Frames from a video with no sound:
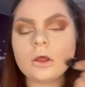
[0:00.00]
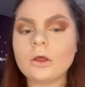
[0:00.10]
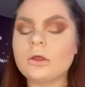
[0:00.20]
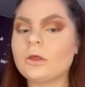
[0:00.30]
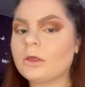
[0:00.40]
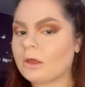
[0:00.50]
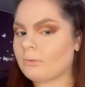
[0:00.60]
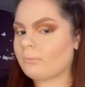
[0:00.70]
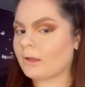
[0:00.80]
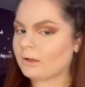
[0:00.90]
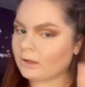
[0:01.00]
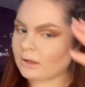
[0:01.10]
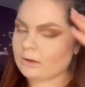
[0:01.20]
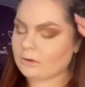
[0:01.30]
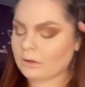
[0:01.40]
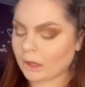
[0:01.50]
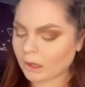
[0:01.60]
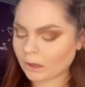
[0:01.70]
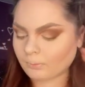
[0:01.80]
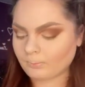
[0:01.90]
You just keep blending.
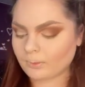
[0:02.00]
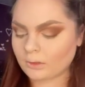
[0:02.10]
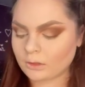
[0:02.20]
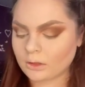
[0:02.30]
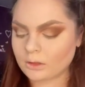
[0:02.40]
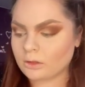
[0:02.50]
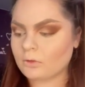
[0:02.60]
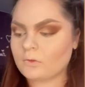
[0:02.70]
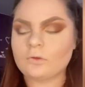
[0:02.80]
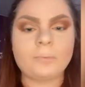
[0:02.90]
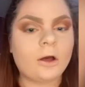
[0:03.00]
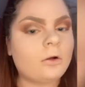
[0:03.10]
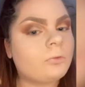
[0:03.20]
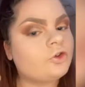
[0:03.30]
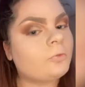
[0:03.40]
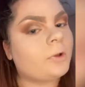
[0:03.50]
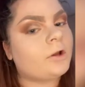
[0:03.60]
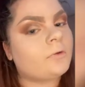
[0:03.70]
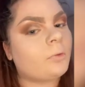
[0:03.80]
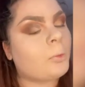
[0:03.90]
You can use another powder brush to blend
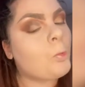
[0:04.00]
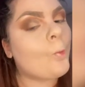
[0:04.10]
if you want.